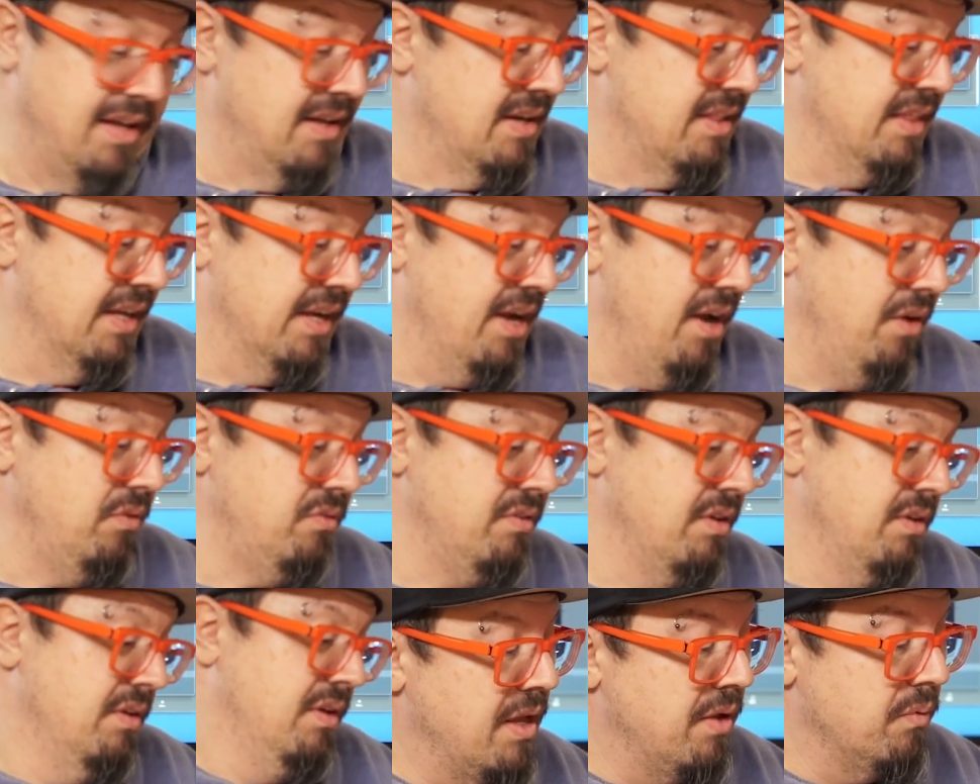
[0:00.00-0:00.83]
Anything
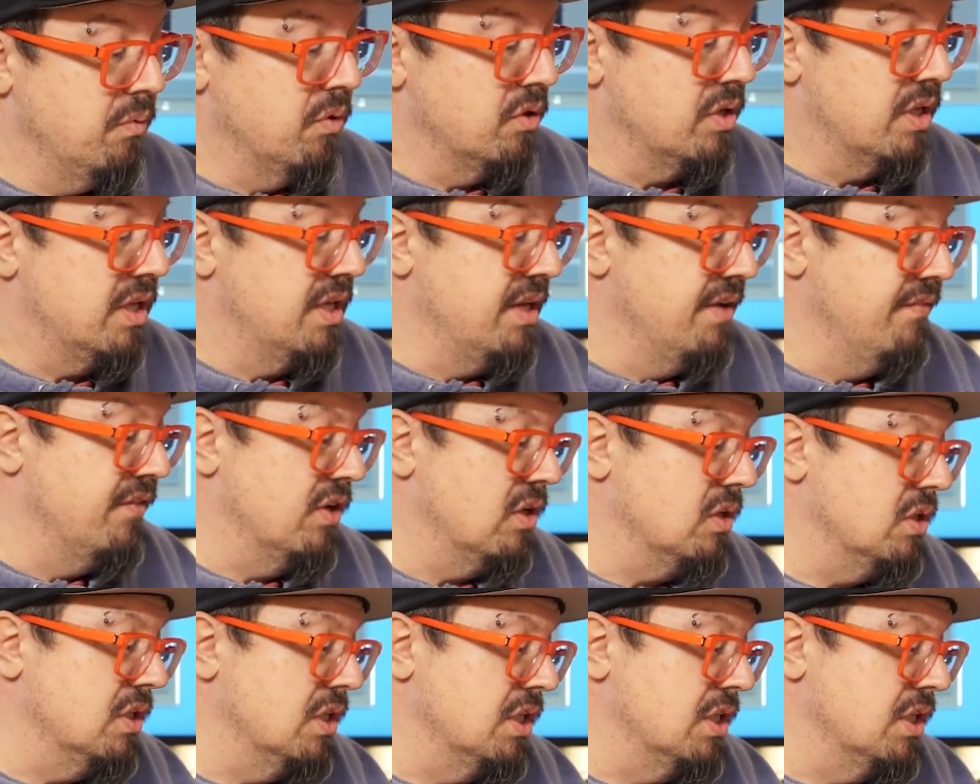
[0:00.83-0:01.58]
goes? And we'll give it a